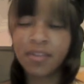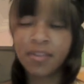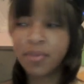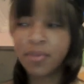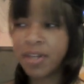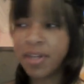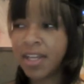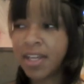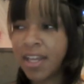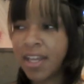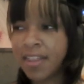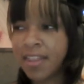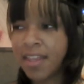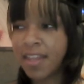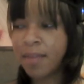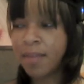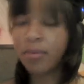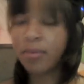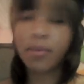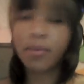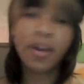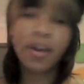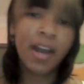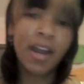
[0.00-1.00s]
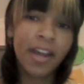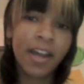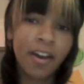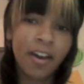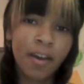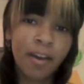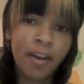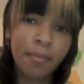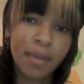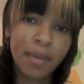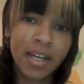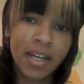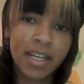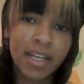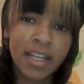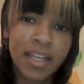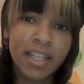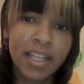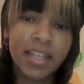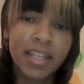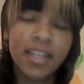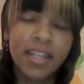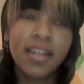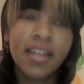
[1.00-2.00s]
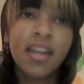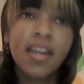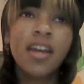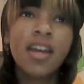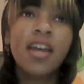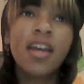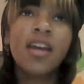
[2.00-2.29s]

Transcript: where to get them and where I got mine. And